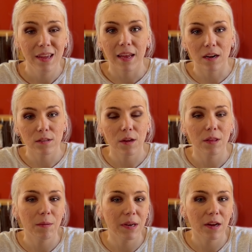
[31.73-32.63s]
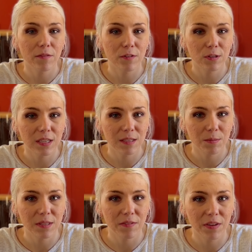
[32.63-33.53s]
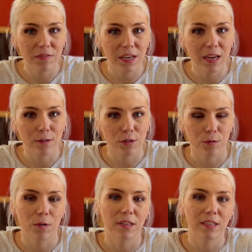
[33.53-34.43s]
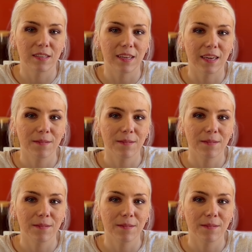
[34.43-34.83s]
And also let me know if there's any specific videos you're wanting to see.